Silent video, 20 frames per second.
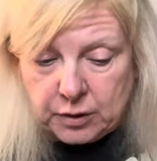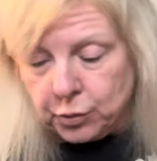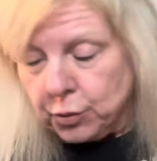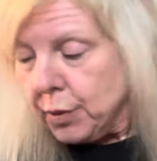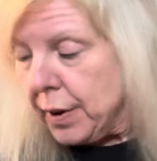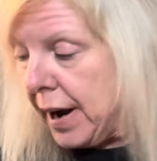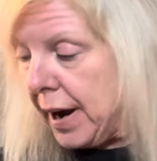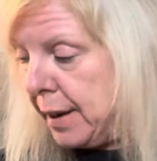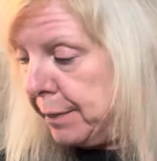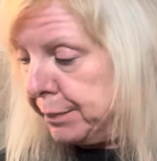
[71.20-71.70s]

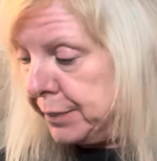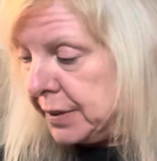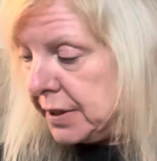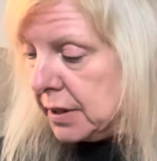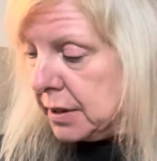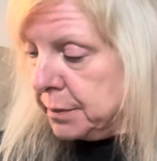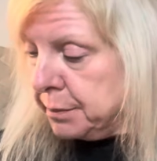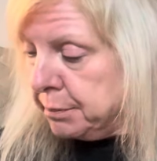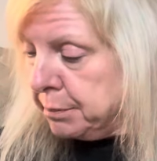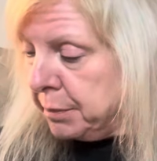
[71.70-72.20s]
wrapped
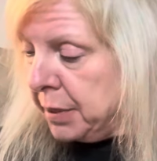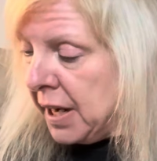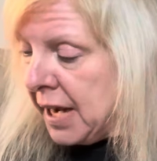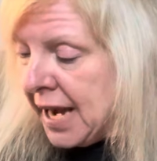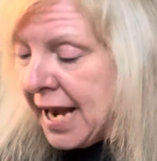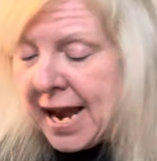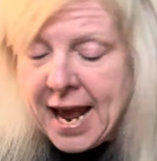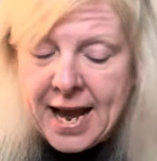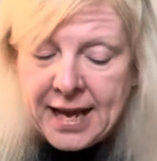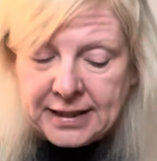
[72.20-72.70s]
in
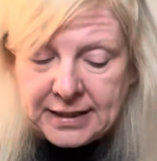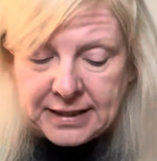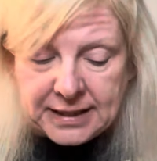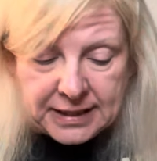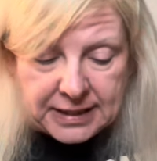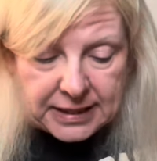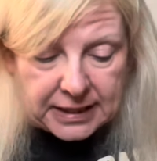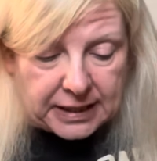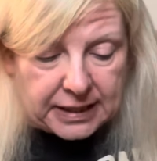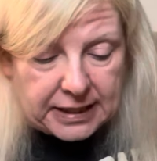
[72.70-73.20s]

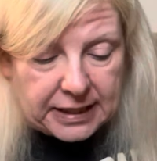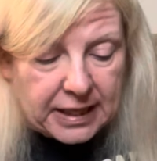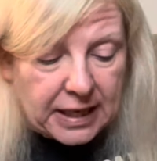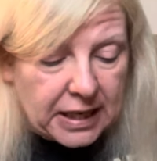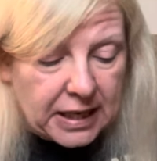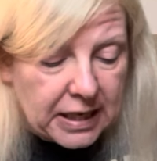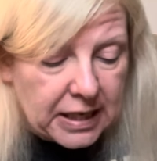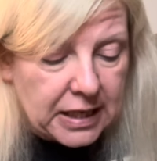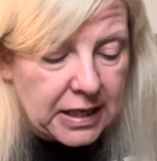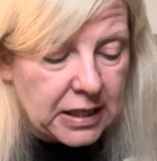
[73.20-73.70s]
plastic,
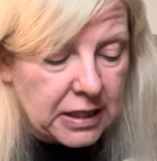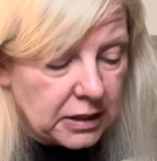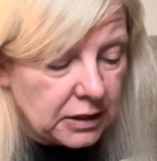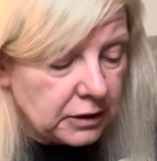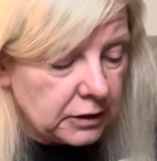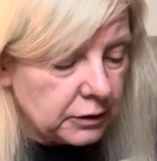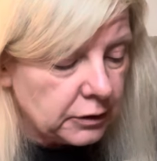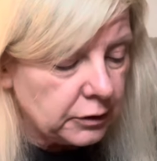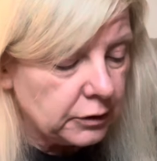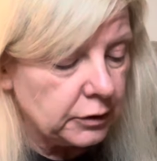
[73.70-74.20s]
y'all.
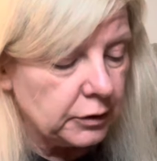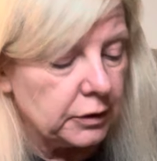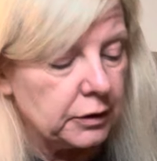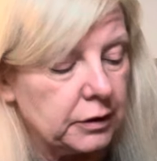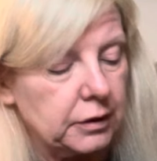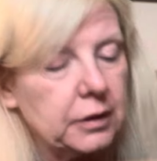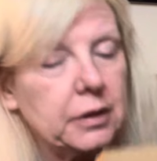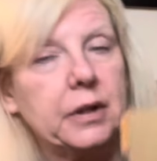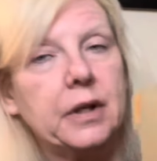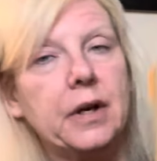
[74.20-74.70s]

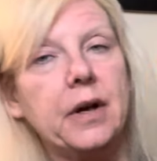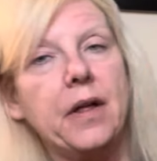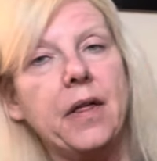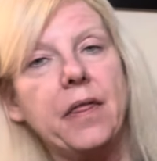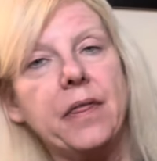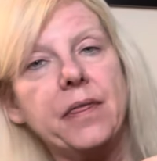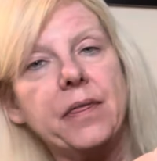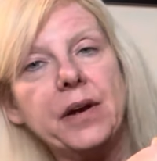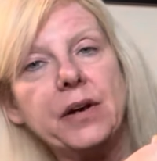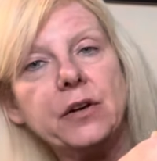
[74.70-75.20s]

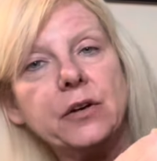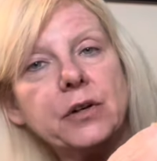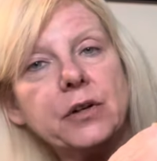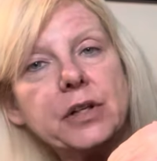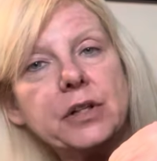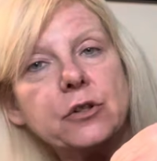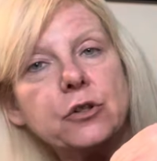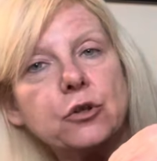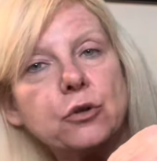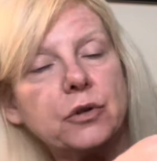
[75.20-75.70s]
There
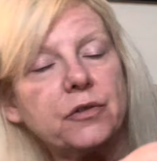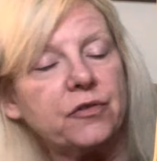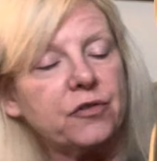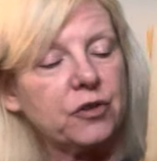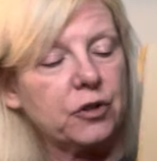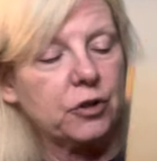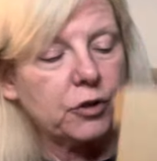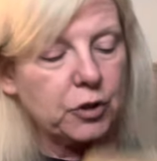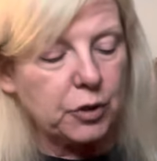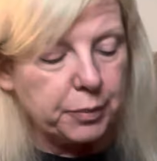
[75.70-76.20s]
is your
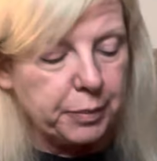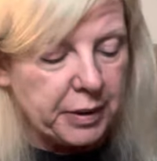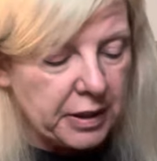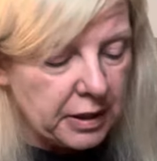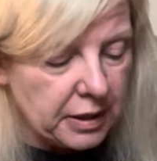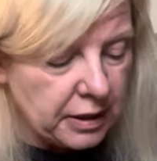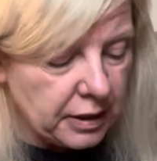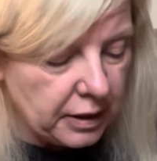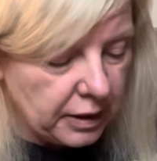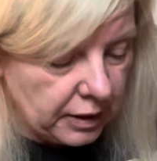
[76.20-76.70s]
first
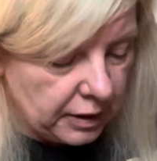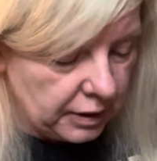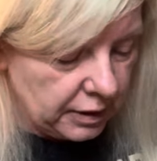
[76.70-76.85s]
peek.